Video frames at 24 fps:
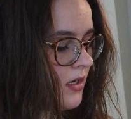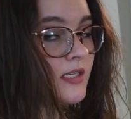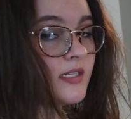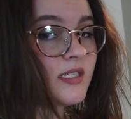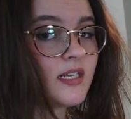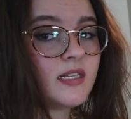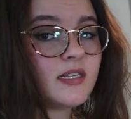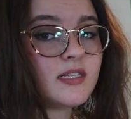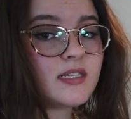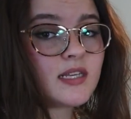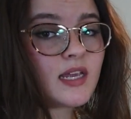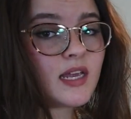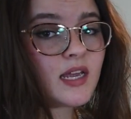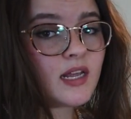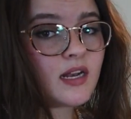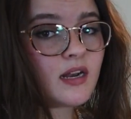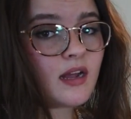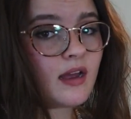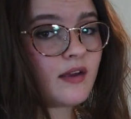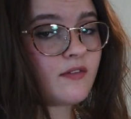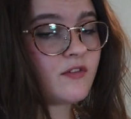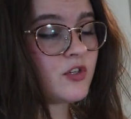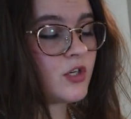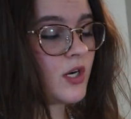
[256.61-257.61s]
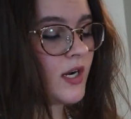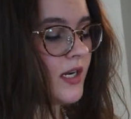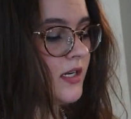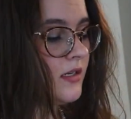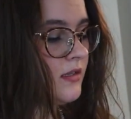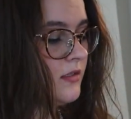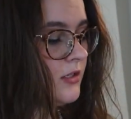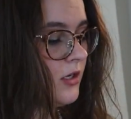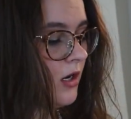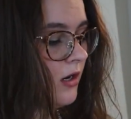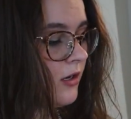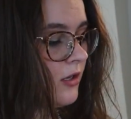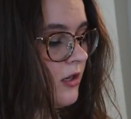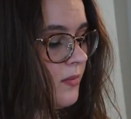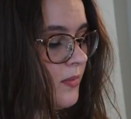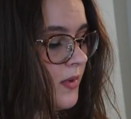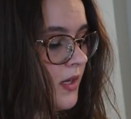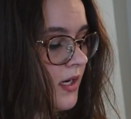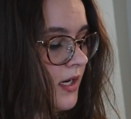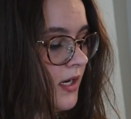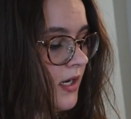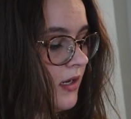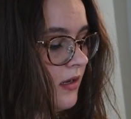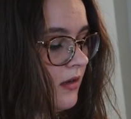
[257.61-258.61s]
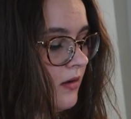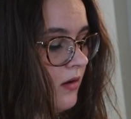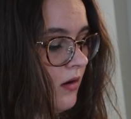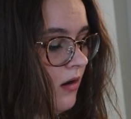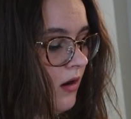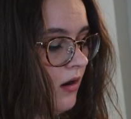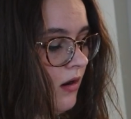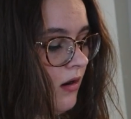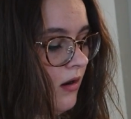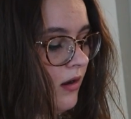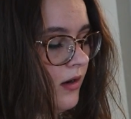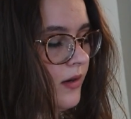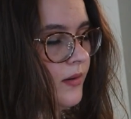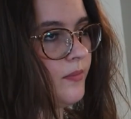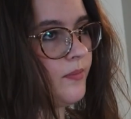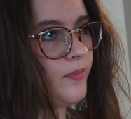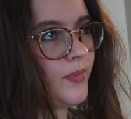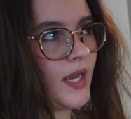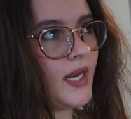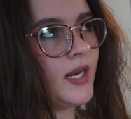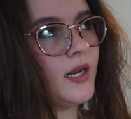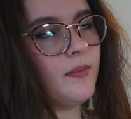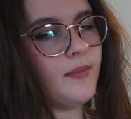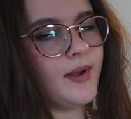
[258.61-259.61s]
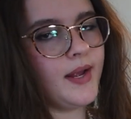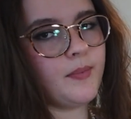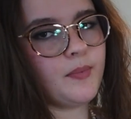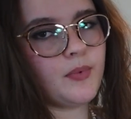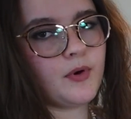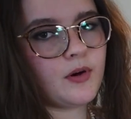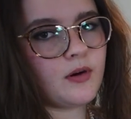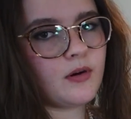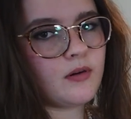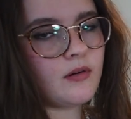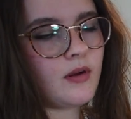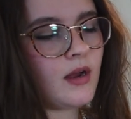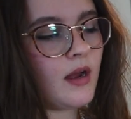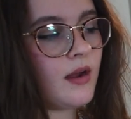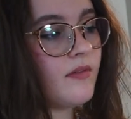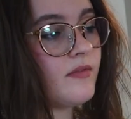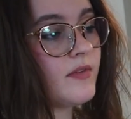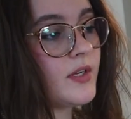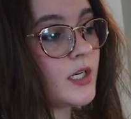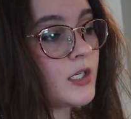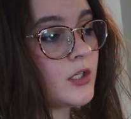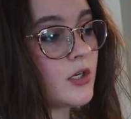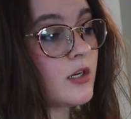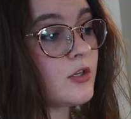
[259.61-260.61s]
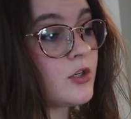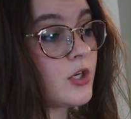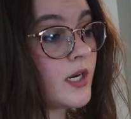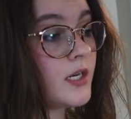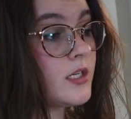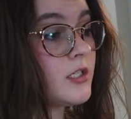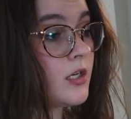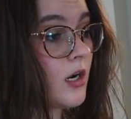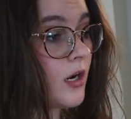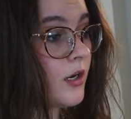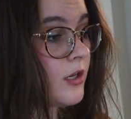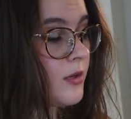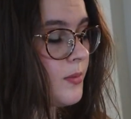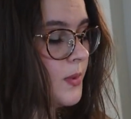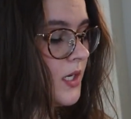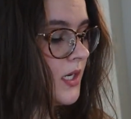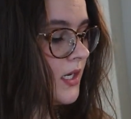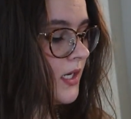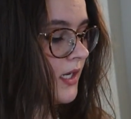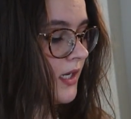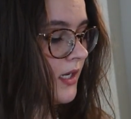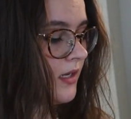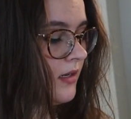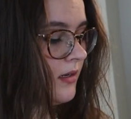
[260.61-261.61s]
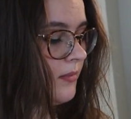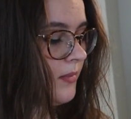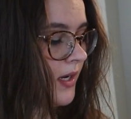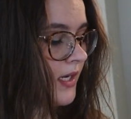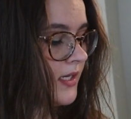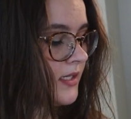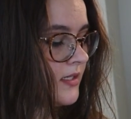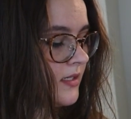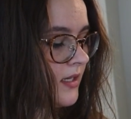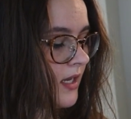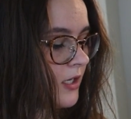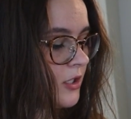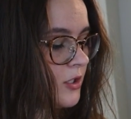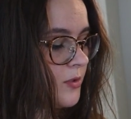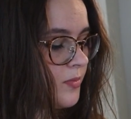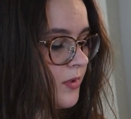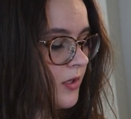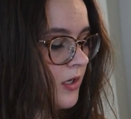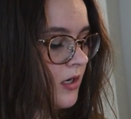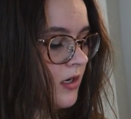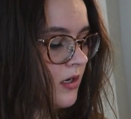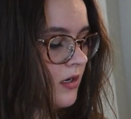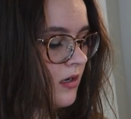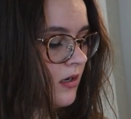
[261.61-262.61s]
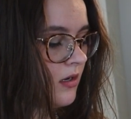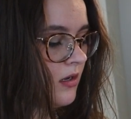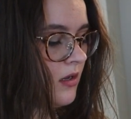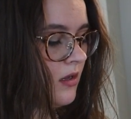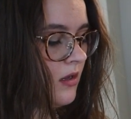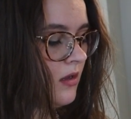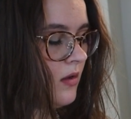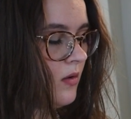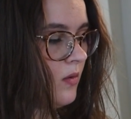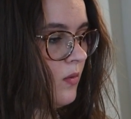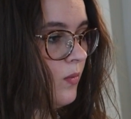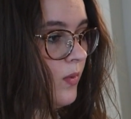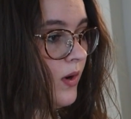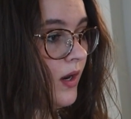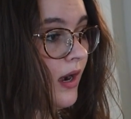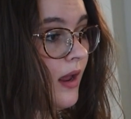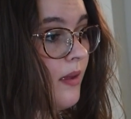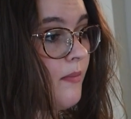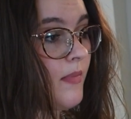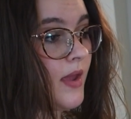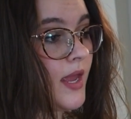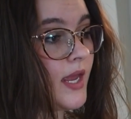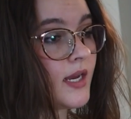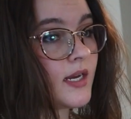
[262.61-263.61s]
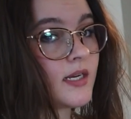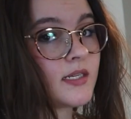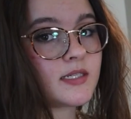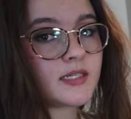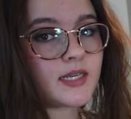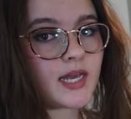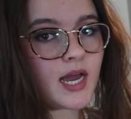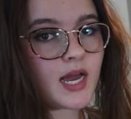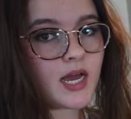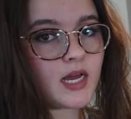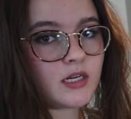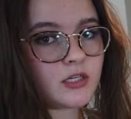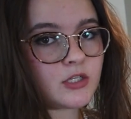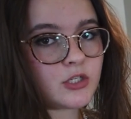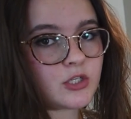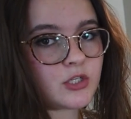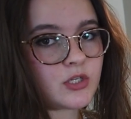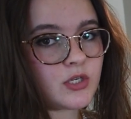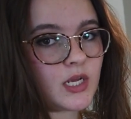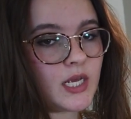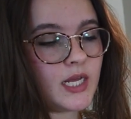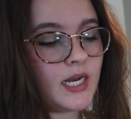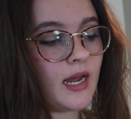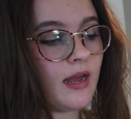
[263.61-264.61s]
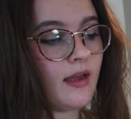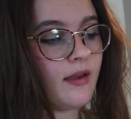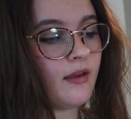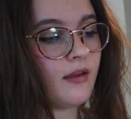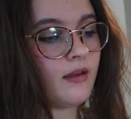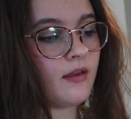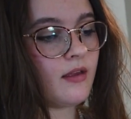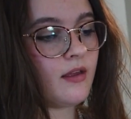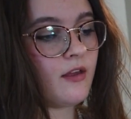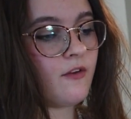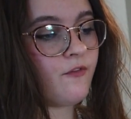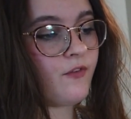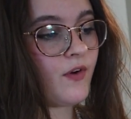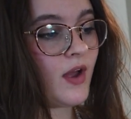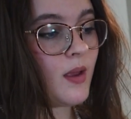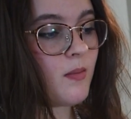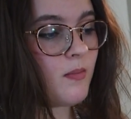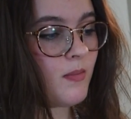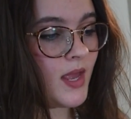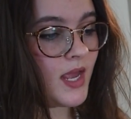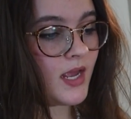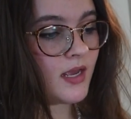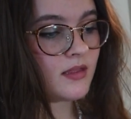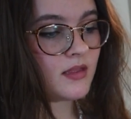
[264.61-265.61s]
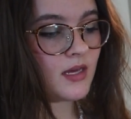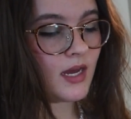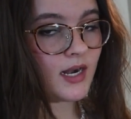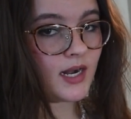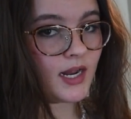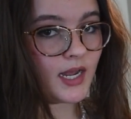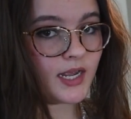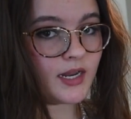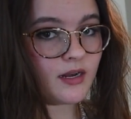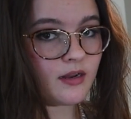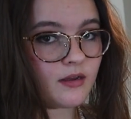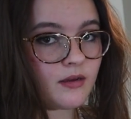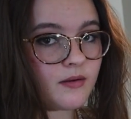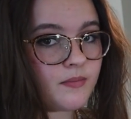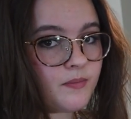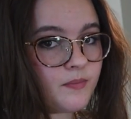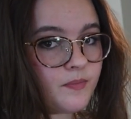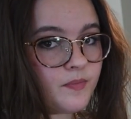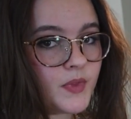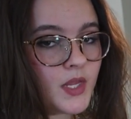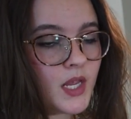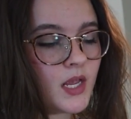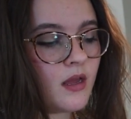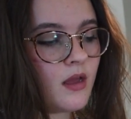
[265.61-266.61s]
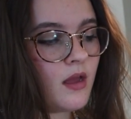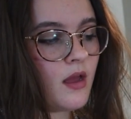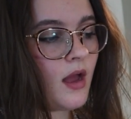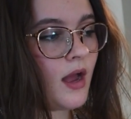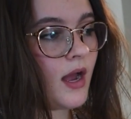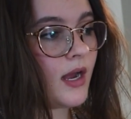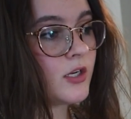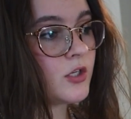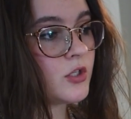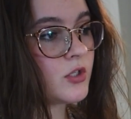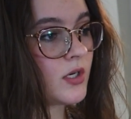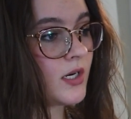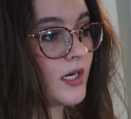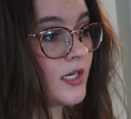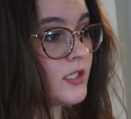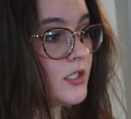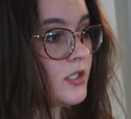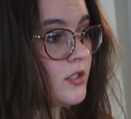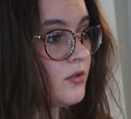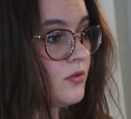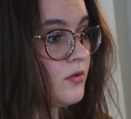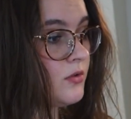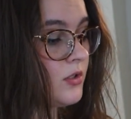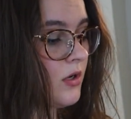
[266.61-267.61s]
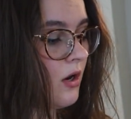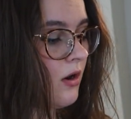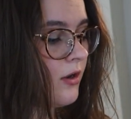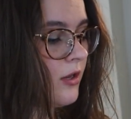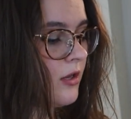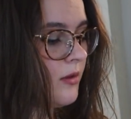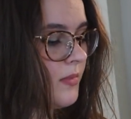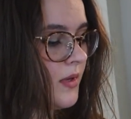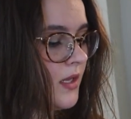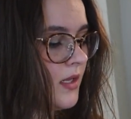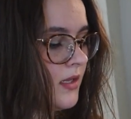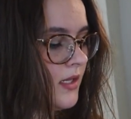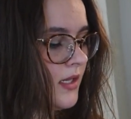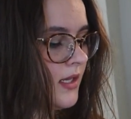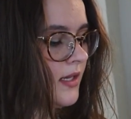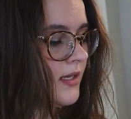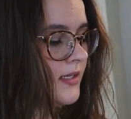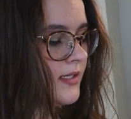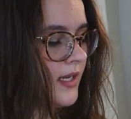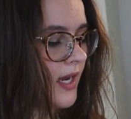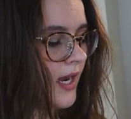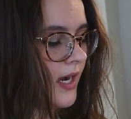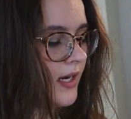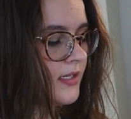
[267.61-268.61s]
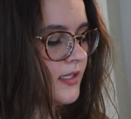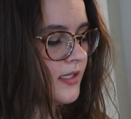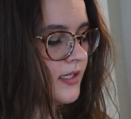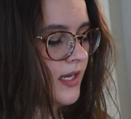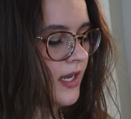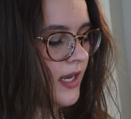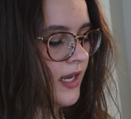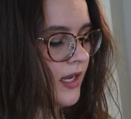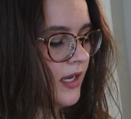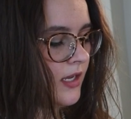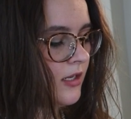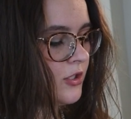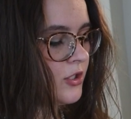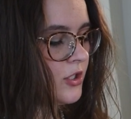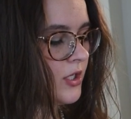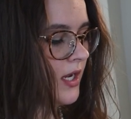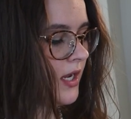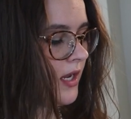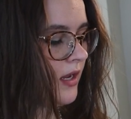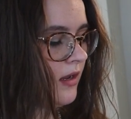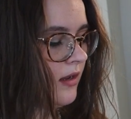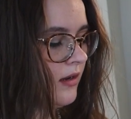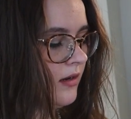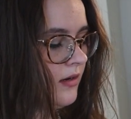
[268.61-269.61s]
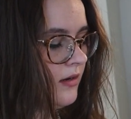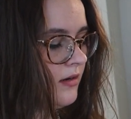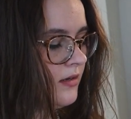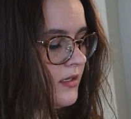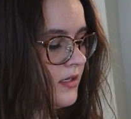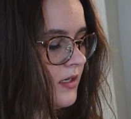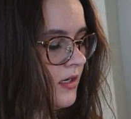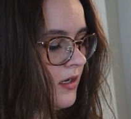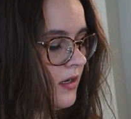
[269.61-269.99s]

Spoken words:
Since then, I've tried documenting on pen and paper. I tried documenting in my sketchbook when I make a sketch, and if I make that item, I try to document the exact gauge and